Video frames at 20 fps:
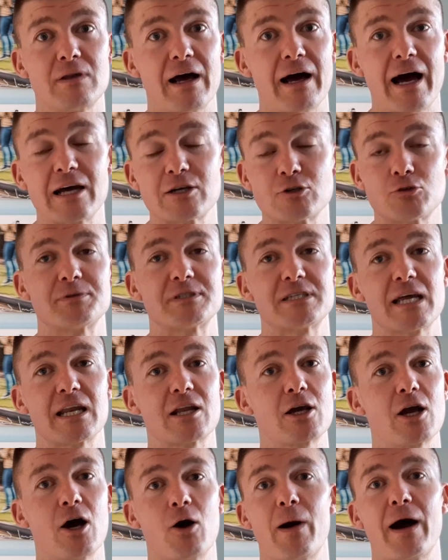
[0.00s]

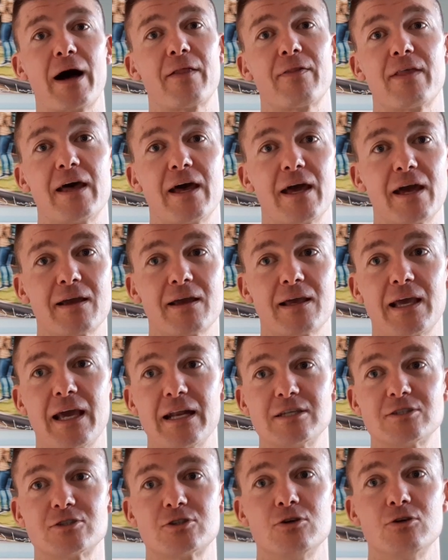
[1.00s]
100% go out there, get
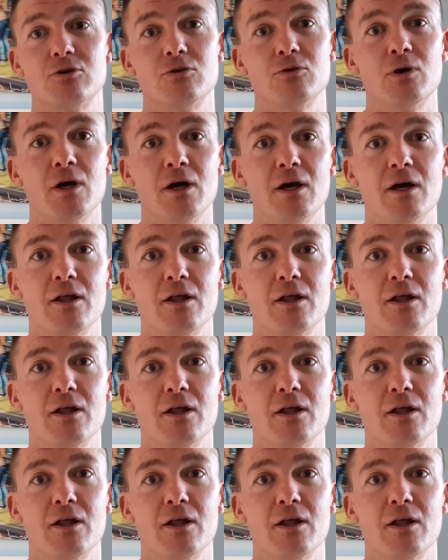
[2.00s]
into